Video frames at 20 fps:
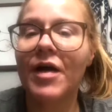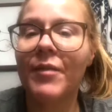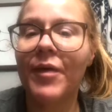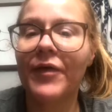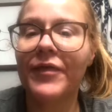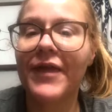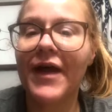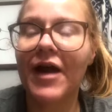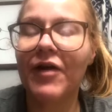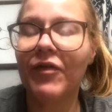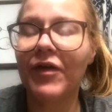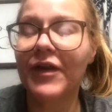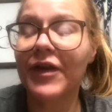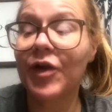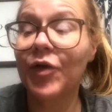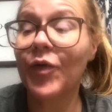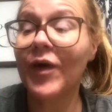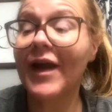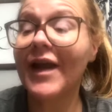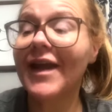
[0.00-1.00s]
about that really
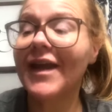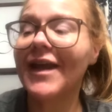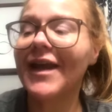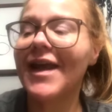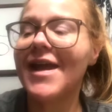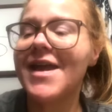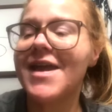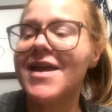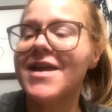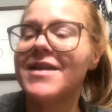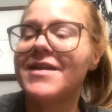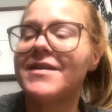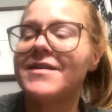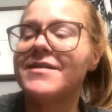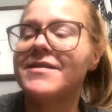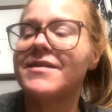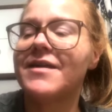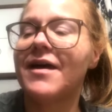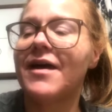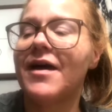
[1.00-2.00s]
quick.
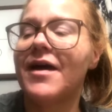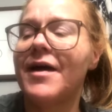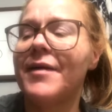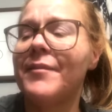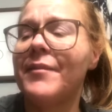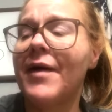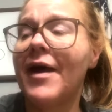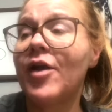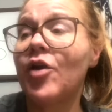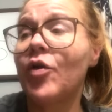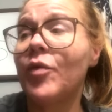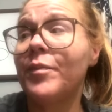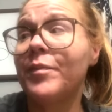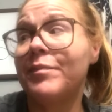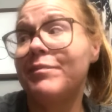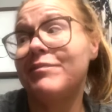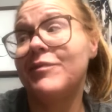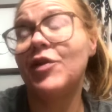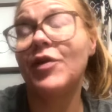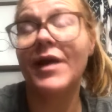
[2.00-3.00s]
And um, I hope
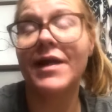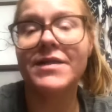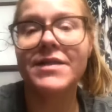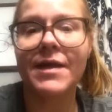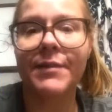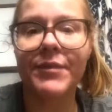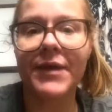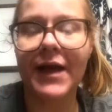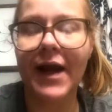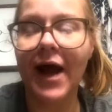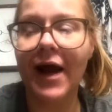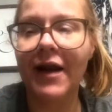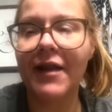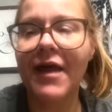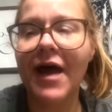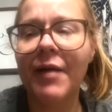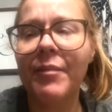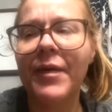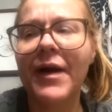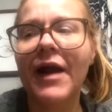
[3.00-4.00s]
you get something out of
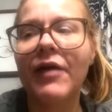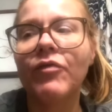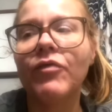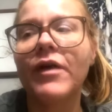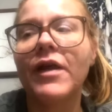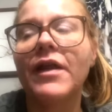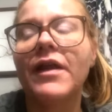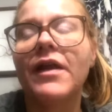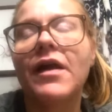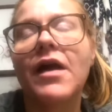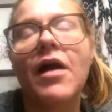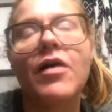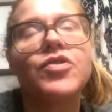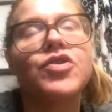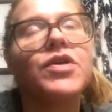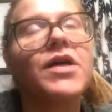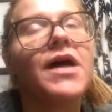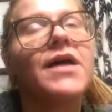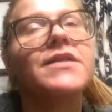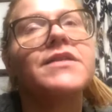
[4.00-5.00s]
that. But I really encourage
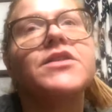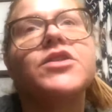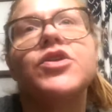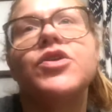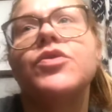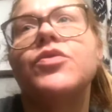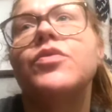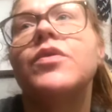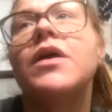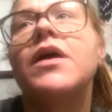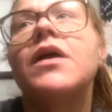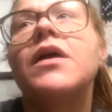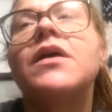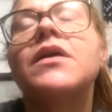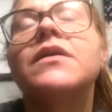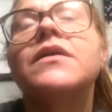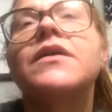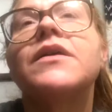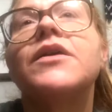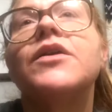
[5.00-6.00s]
you guys to,
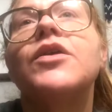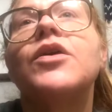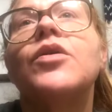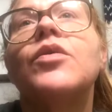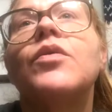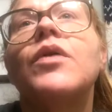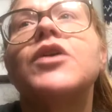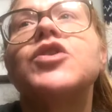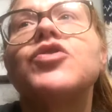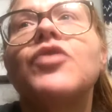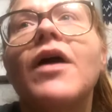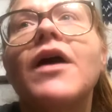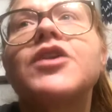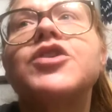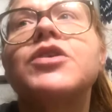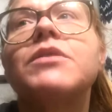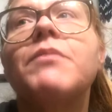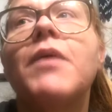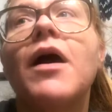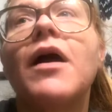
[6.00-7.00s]
you know,
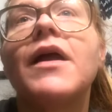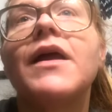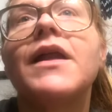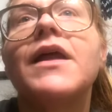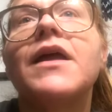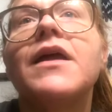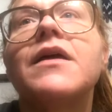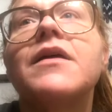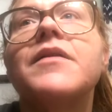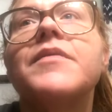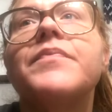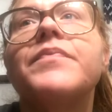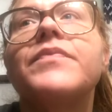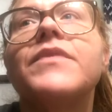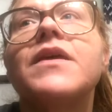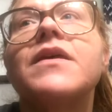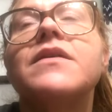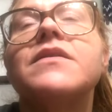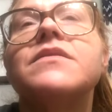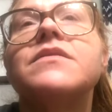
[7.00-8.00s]
attraction marketing
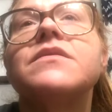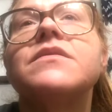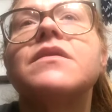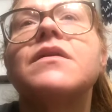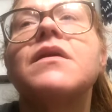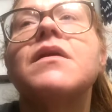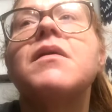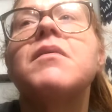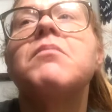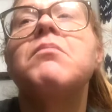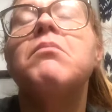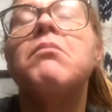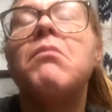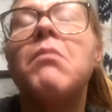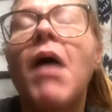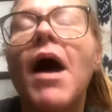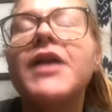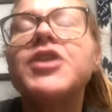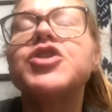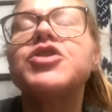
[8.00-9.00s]
is
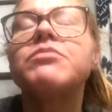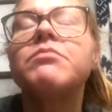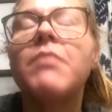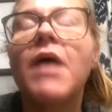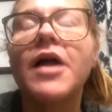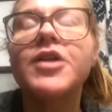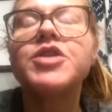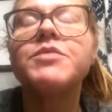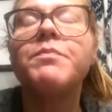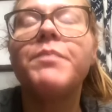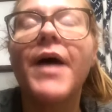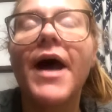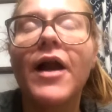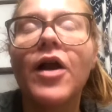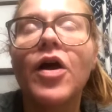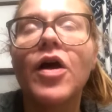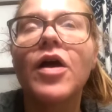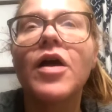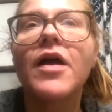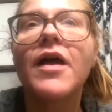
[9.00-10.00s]
much, much
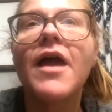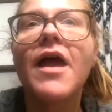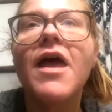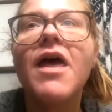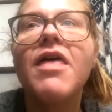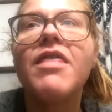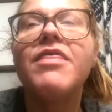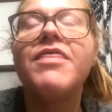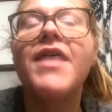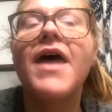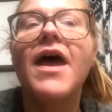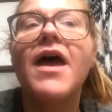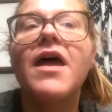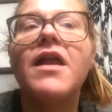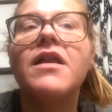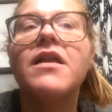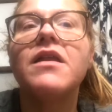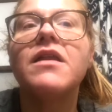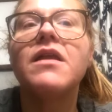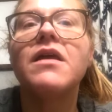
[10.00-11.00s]
better
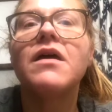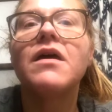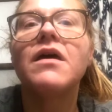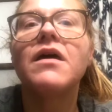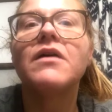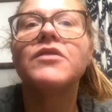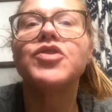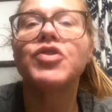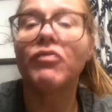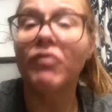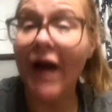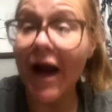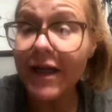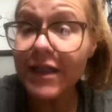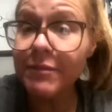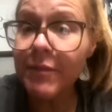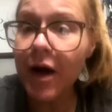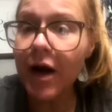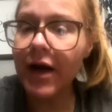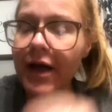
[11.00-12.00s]
than
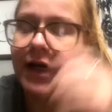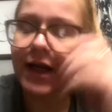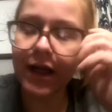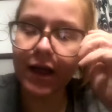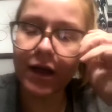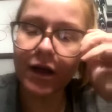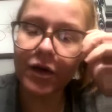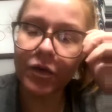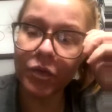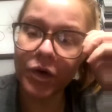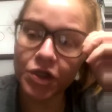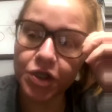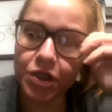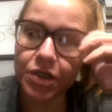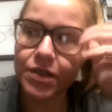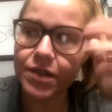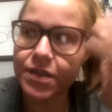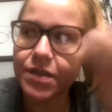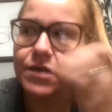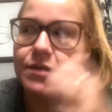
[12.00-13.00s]
direct marketing, which
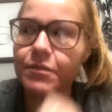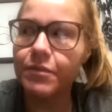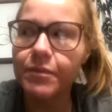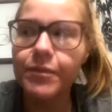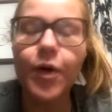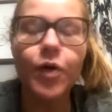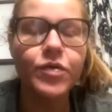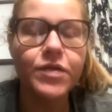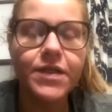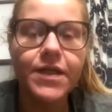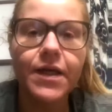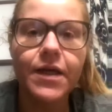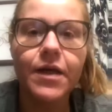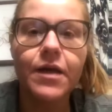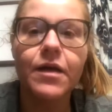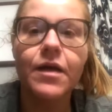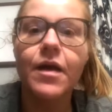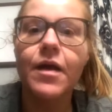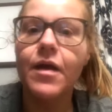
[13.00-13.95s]
is posting